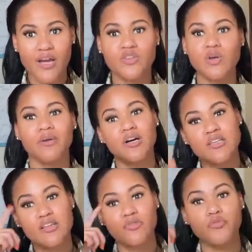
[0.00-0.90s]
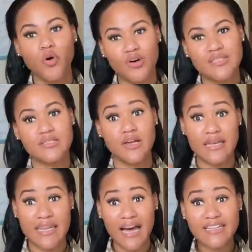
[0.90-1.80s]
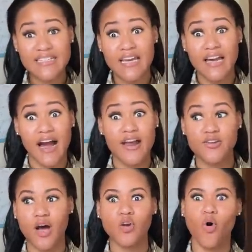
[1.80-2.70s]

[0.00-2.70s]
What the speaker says: So because their focus is on that and not,